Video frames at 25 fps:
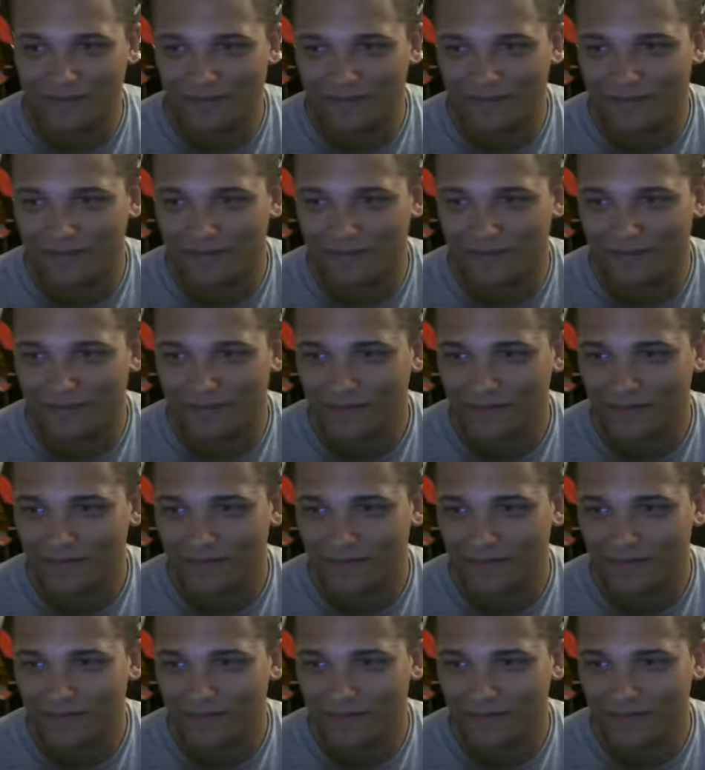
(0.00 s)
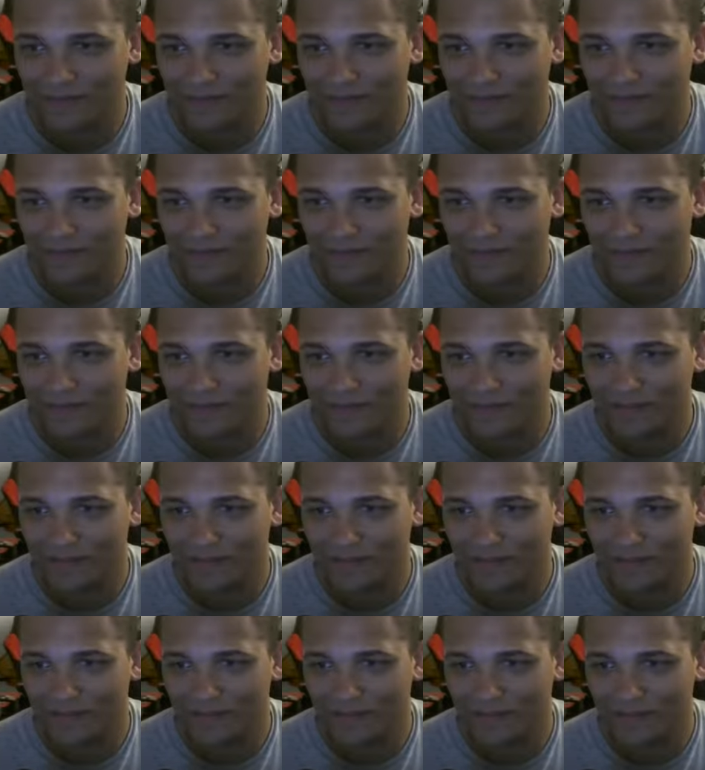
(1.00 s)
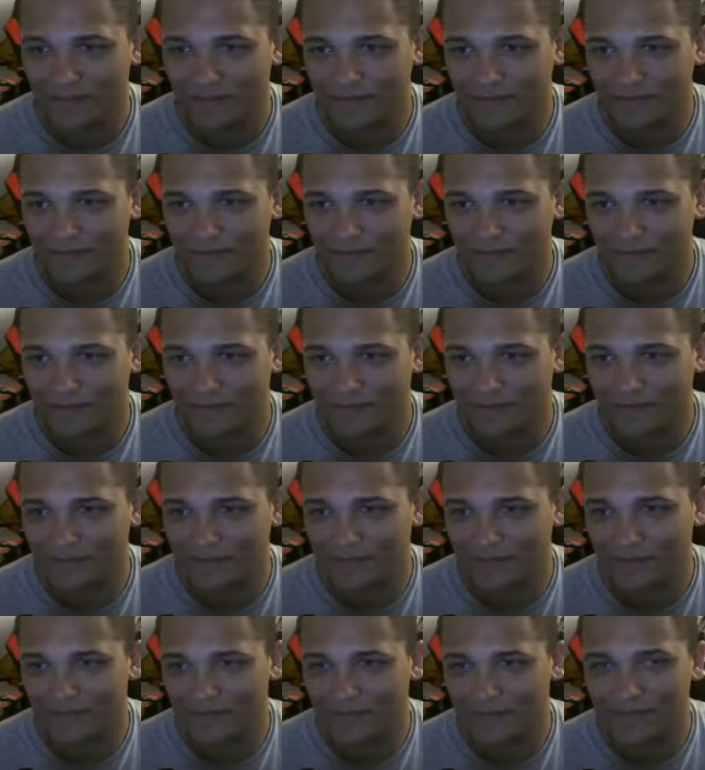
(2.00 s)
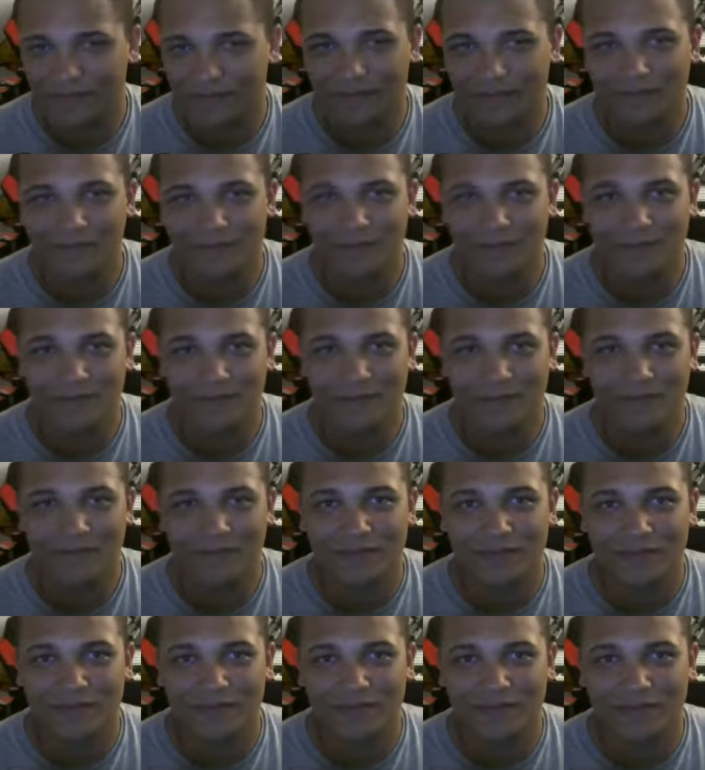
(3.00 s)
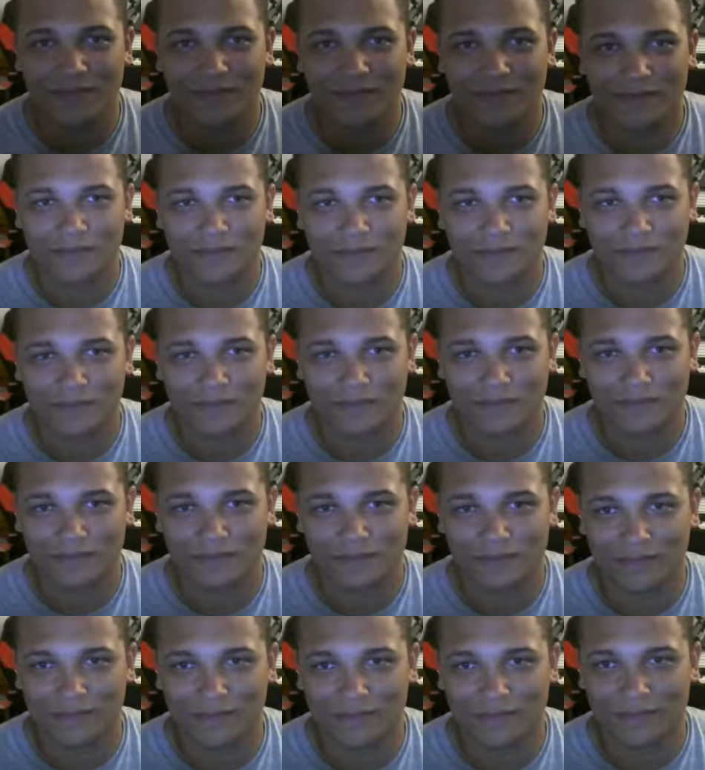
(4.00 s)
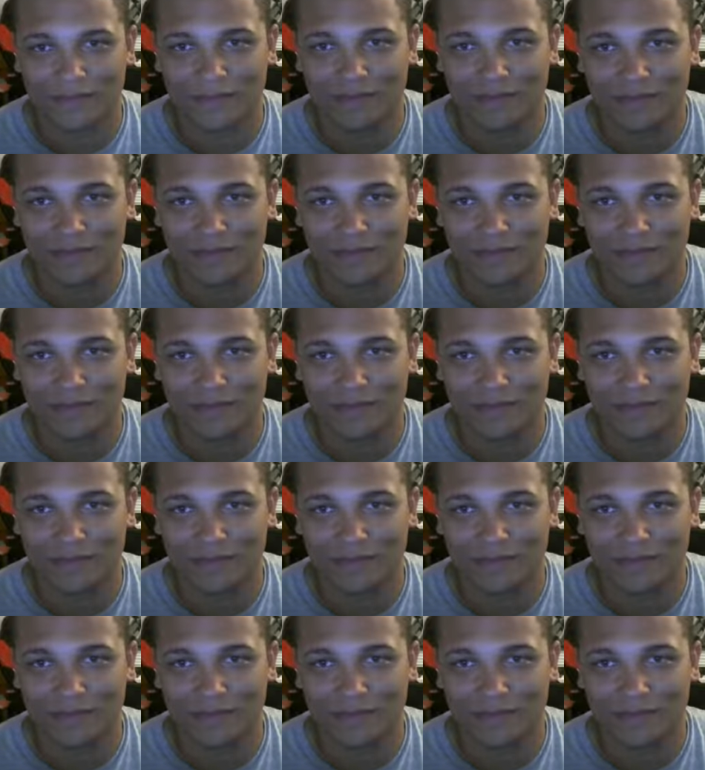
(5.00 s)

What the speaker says: (silence)